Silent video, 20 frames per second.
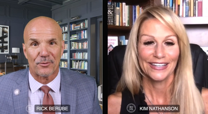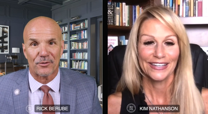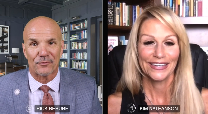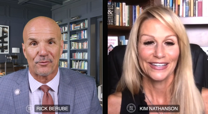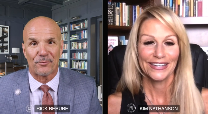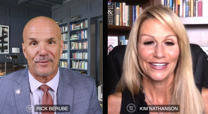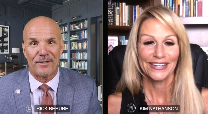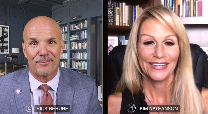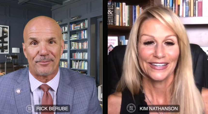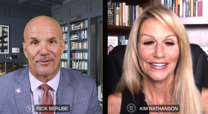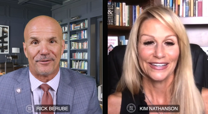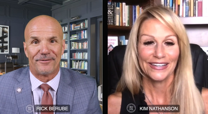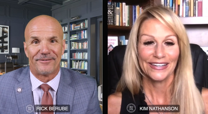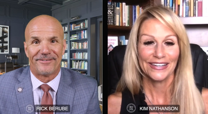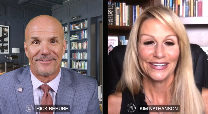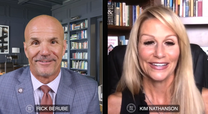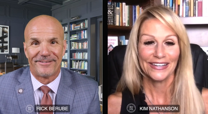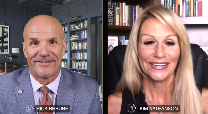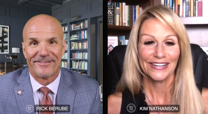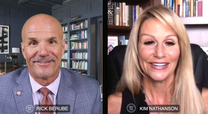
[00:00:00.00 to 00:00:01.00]
Speaker 1: wonderful people?
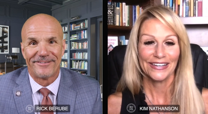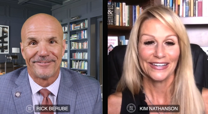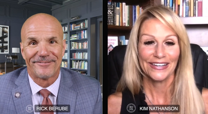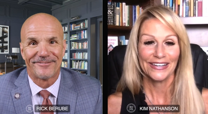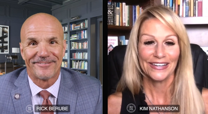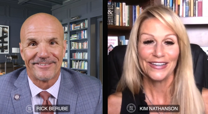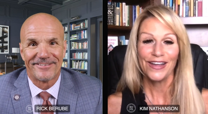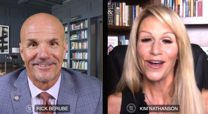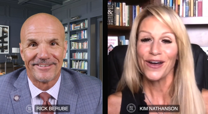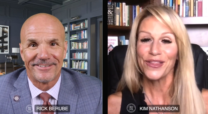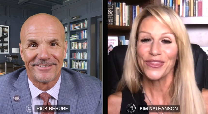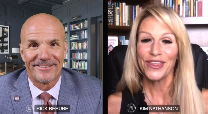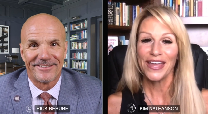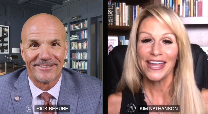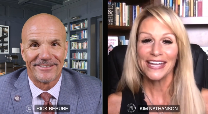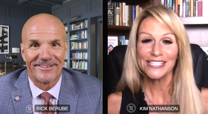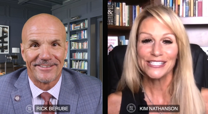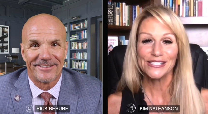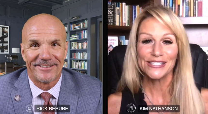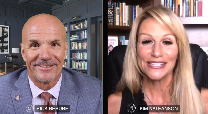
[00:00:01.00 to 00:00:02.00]
Speaker 2: No,
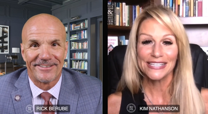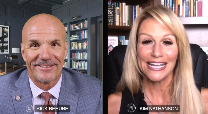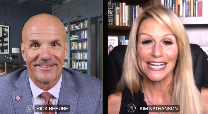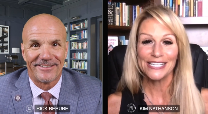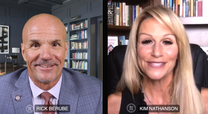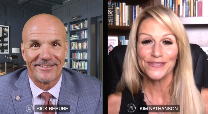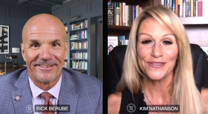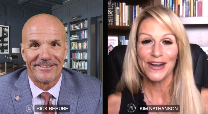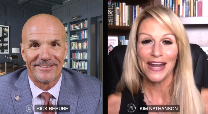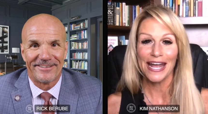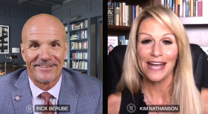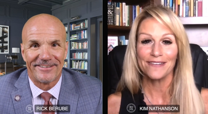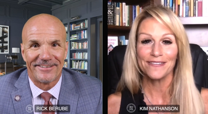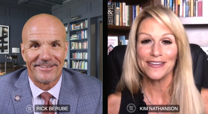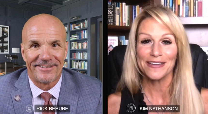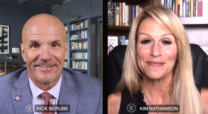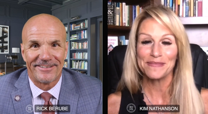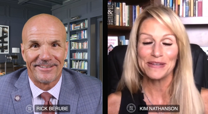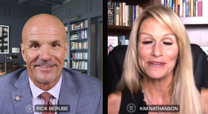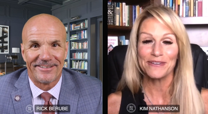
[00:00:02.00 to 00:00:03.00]
thanks. Thanks for
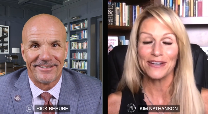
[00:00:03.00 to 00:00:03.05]
having